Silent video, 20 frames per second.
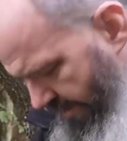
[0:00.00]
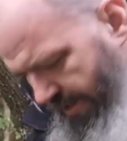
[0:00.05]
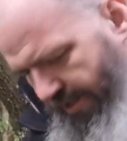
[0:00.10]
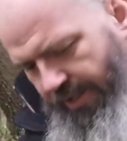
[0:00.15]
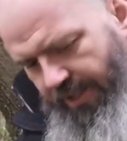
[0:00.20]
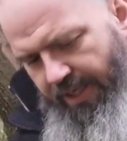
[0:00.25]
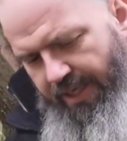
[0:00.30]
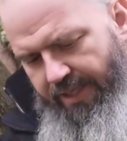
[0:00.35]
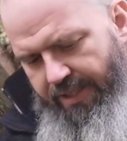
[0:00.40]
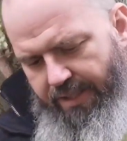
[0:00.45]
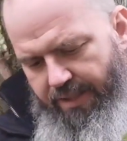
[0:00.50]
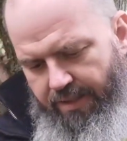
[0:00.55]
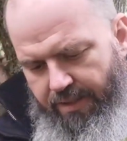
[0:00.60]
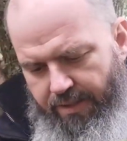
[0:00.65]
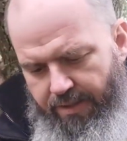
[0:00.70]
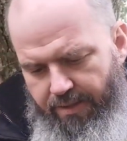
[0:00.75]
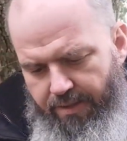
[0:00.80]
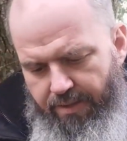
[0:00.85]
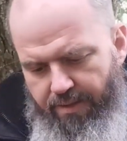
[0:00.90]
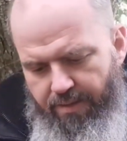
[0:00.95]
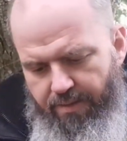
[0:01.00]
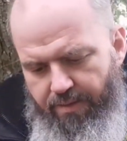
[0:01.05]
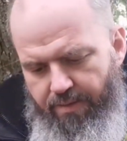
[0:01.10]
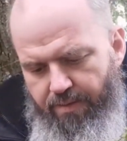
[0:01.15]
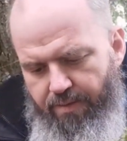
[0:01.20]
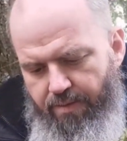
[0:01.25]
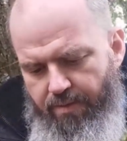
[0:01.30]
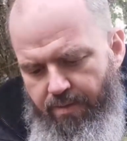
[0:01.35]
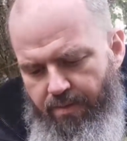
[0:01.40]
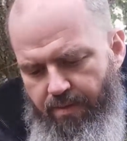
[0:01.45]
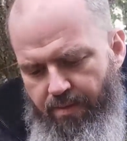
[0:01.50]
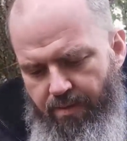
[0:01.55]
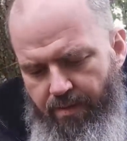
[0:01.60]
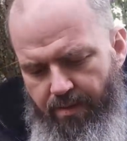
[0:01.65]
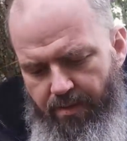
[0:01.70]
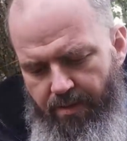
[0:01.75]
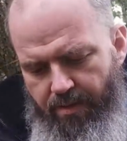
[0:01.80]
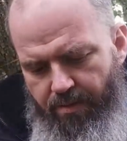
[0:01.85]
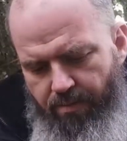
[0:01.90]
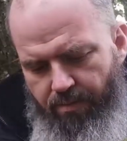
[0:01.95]
do you like?
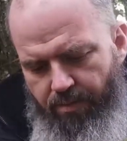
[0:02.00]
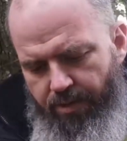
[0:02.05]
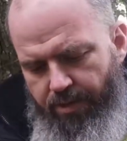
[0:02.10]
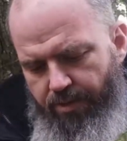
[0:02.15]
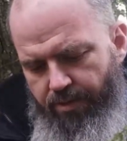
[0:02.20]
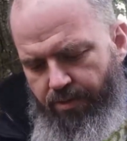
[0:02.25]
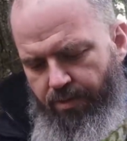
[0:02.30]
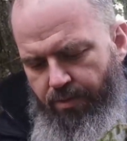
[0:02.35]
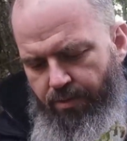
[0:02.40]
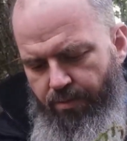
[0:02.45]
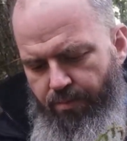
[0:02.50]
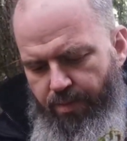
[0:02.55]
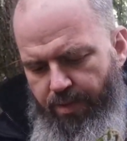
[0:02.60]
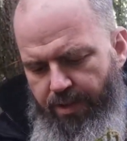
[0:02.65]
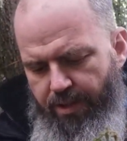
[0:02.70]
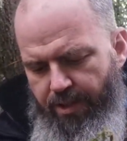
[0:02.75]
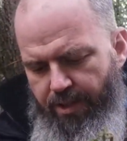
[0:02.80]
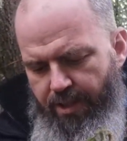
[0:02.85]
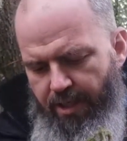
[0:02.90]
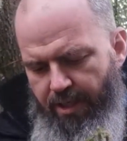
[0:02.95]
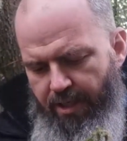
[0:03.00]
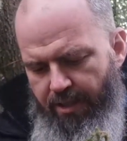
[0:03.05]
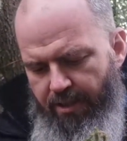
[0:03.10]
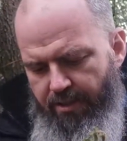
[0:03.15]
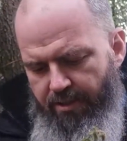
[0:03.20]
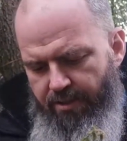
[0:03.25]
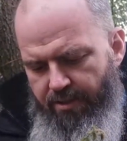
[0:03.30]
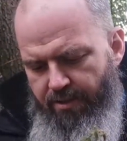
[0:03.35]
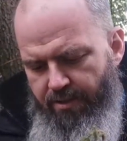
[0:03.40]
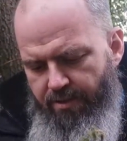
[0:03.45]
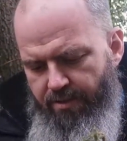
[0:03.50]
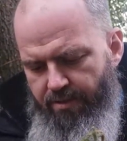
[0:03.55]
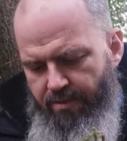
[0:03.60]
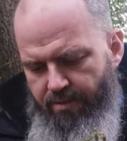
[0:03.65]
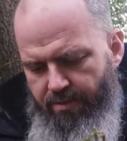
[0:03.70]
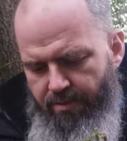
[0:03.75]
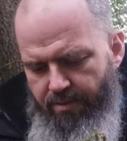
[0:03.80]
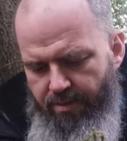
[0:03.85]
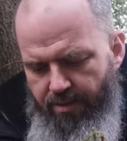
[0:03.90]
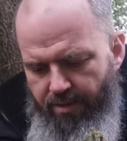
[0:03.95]
What are you doing with your garden?
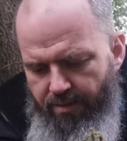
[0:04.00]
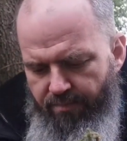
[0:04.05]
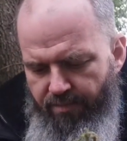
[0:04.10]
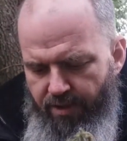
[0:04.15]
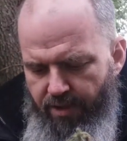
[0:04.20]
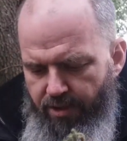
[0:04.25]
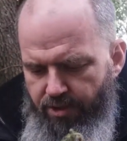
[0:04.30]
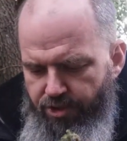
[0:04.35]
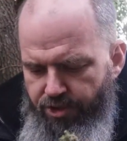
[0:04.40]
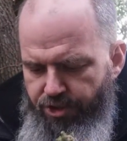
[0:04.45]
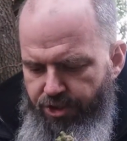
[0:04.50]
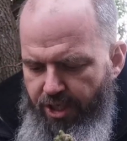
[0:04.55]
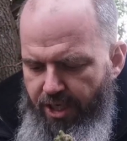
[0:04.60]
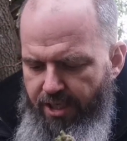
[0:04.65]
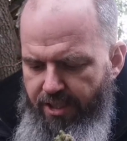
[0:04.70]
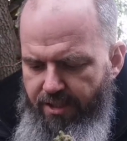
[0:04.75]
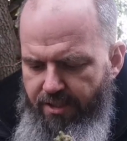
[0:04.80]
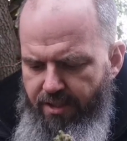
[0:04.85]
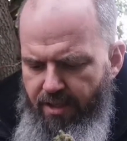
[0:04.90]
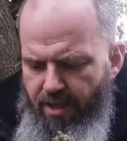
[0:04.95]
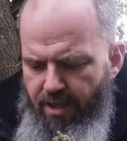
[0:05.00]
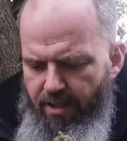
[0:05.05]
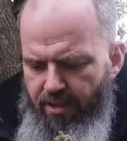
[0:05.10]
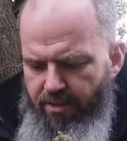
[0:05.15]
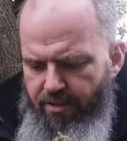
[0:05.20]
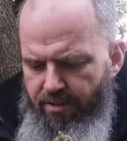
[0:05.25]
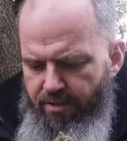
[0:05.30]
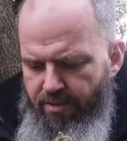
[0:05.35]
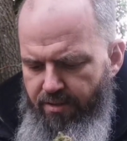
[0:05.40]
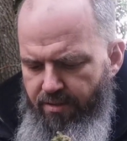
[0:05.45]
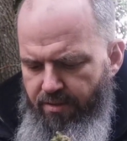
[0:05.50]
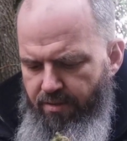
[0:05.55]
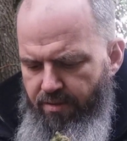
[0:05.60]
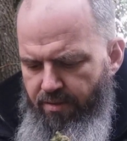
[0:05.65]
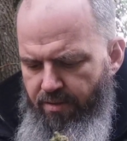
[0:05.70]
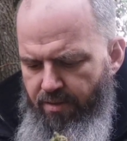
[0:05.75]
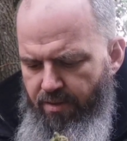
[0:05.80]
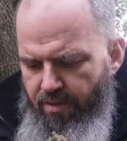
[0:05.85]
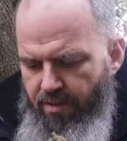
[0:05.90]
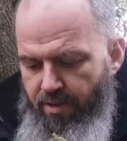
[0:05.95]
Have you got a shade garden?
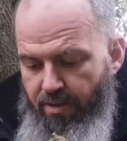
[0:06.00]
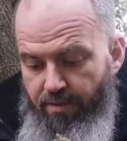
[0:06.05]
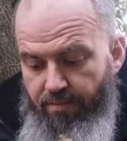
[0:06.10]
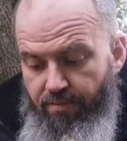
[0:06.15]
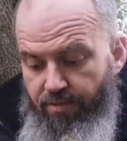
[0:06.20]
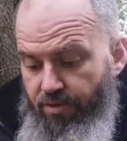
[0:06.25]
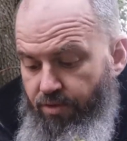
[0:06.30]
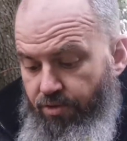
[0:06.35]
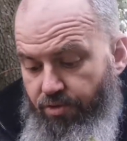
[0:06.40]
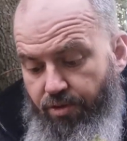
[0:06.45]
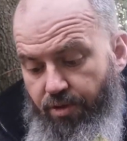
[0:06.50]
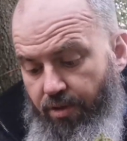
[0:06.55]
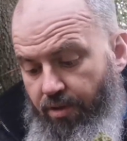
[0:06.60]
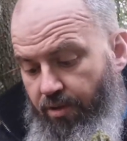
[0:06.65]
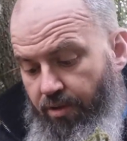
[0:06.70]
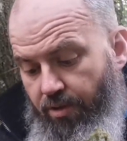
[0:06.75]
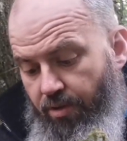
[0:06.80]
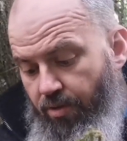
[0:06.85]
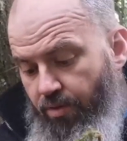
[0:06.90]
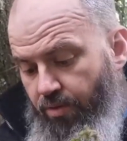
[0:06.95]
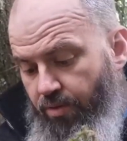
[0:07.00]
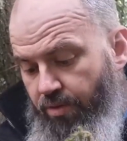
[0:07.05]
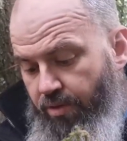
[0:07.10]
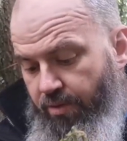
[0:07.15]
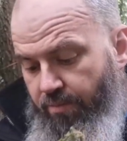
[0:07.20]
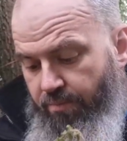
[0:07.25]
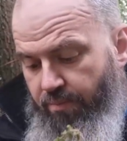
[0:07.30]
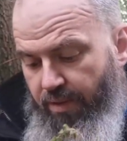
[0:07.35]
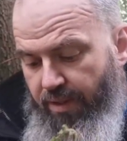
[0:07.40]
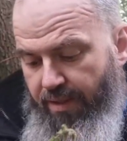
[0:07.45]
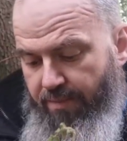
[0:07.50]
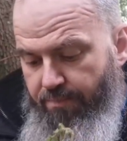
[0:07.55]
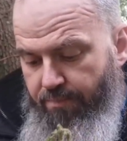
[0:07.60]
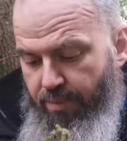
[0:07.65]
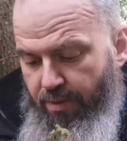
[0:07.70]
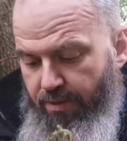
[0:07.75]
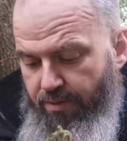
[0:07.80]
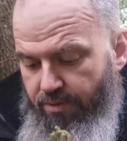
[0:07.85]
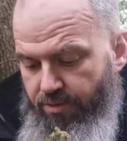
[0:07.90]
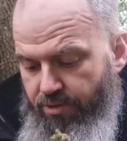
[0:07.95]
You just got a lawn and plant
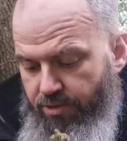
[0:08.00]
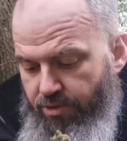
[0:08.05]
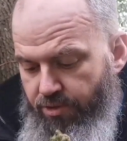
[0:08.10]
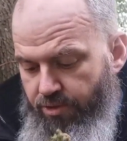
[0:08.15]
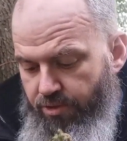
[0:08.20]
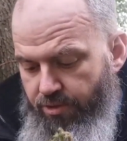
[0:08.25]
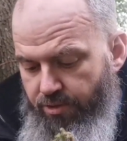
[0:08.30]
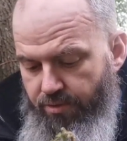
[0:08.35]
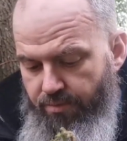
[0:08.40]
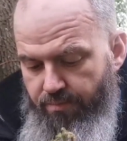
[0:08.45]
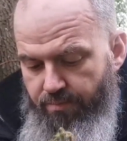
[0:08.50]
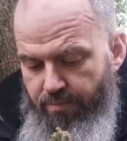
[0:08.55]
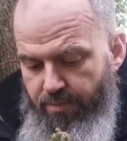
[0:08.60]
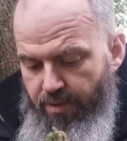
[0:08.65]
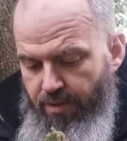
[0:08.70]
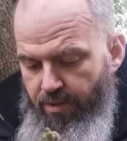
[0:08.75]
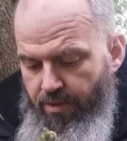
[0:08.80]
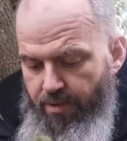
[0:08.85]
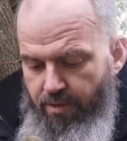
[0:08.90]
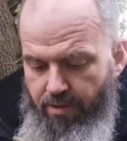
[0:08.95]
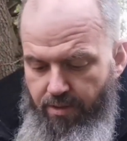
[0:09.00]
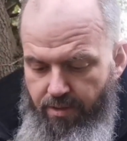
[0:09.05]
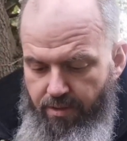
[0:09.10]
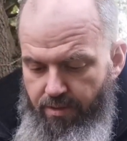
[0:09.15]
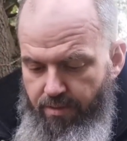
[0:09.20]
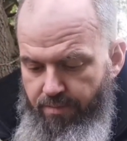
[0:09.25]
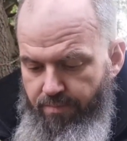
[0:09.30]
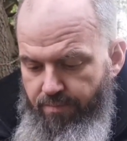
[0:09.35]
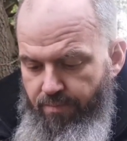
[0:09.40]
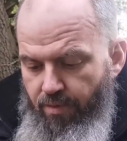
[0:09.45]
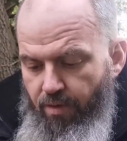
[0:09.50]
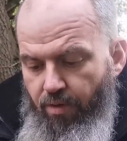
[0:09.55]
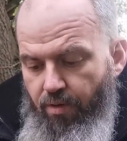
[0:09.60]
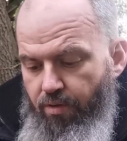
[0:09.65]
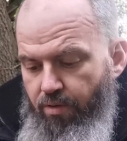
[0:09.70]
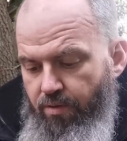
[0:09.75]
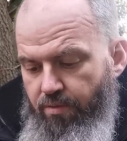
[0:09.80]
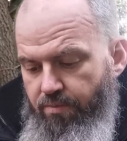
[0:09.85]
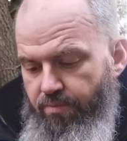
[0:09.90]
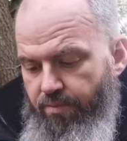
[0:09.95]
pots?
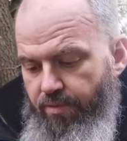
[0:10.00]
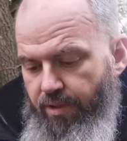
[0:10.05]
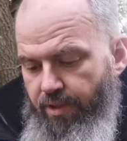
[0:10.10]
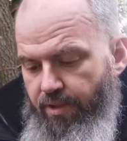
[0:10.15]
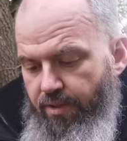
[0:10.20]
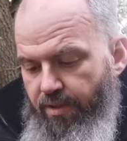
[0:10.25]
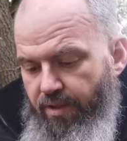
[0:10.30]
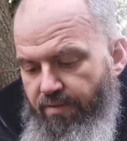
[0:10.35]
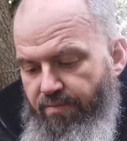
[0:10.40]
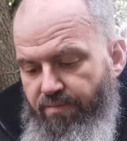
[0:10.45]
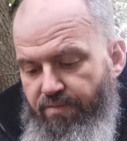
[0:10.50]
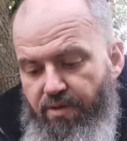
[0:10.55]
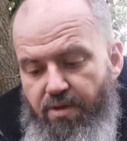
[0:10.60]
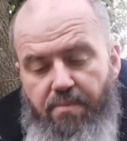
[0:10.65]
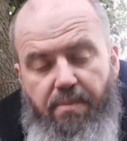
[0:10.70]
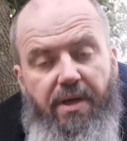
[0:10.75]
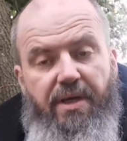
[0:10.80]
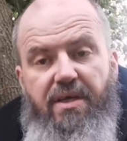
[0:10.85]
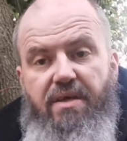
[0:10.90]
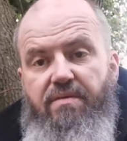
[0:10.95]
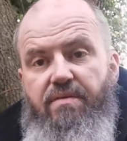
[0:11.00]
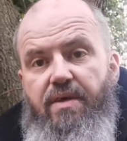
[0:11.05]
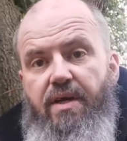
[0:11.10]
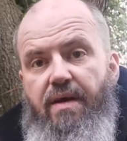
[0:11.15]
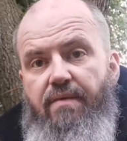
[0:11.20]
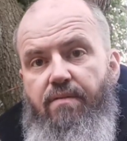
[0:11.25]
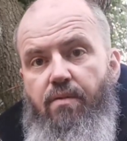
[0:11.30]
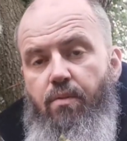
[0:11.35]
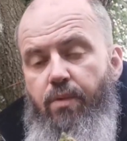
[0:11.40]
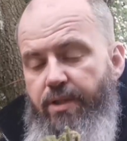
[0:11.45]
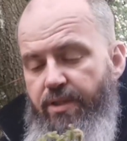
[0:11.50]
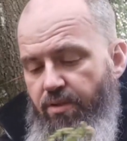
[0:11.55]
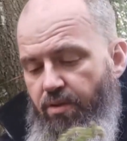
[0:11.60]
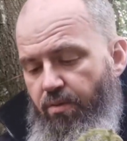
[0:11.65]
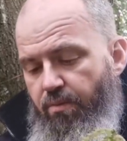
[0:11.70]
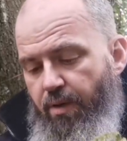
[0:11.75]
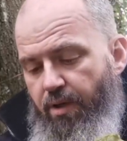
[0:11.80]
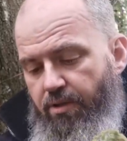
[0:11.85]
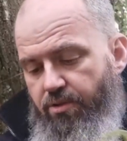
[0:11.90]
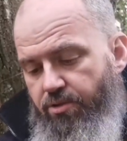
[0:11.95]
Or you might even have a
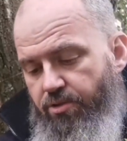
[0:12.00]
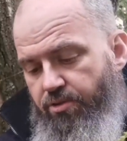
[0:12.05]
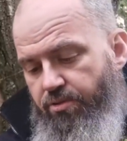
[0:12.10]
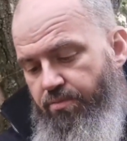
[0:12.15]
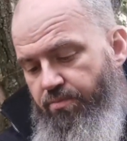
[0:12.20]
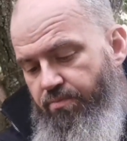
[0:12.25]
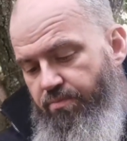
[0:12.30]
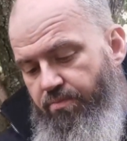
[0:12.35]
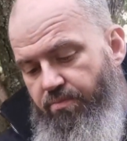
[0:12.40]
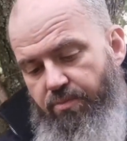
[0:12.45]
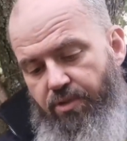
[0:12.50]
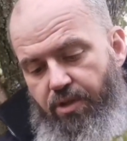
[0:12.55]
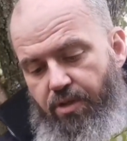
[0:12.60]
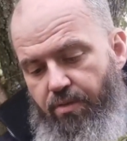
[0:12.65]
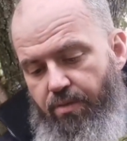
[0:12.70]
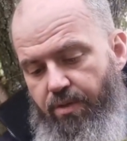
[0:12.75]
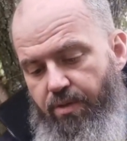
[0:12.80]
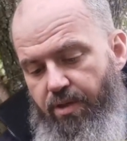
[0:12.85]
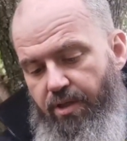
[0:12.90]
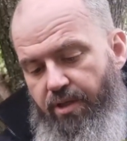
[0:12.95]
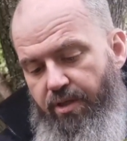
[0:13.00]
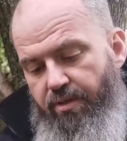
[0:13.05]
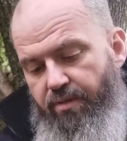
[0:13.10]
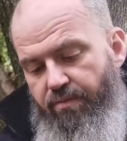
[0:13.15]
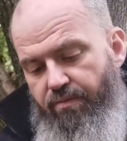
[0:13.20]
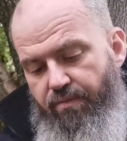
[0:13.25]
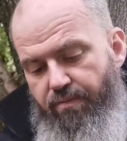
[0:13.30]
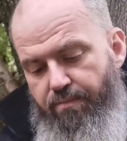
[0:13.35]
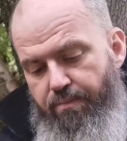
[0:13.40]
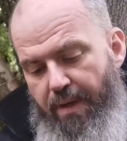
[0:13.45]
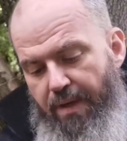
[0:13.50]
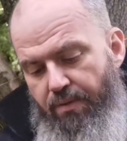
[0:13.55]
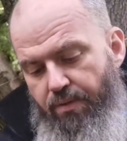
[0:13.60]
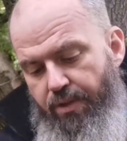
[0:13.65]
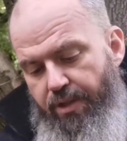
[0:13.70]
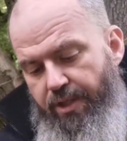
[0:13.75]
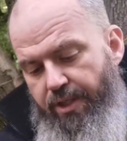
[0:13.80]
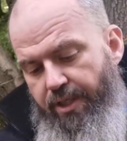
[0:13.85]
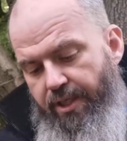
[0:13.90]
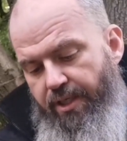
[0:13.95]
window box, you know, a little
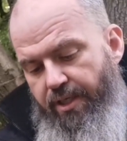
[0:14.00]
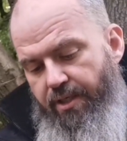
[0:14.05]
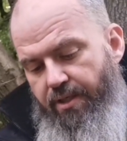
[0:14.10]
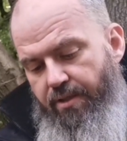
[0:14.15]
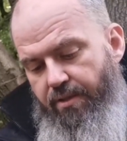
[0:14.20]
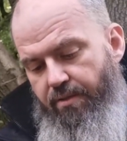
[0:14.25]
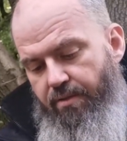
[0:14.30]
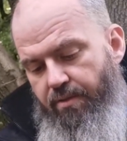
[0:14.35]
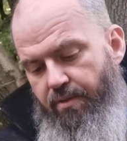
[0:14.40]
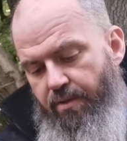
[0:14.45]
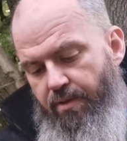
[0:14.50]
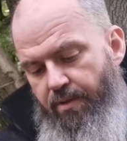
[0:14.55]
balcony, and